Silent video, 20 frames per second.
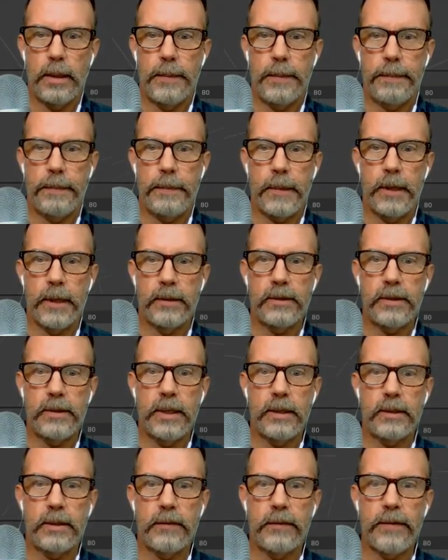a
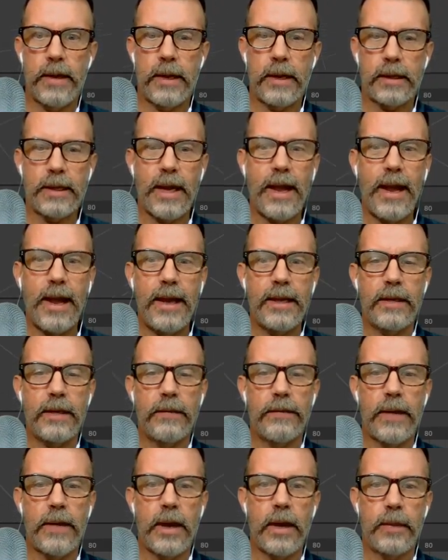sense of kind of
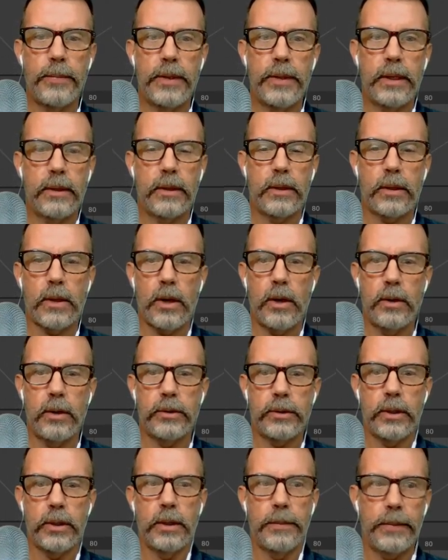how big the car is
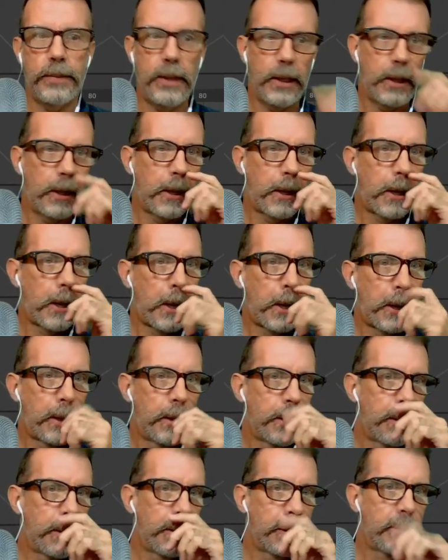going to be.
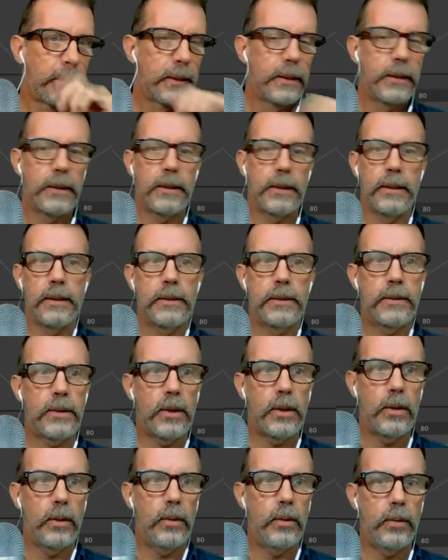
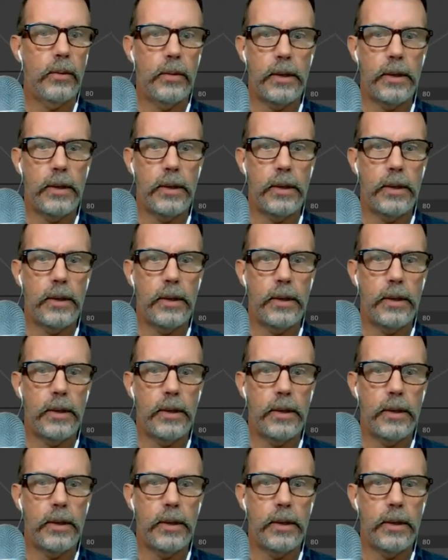So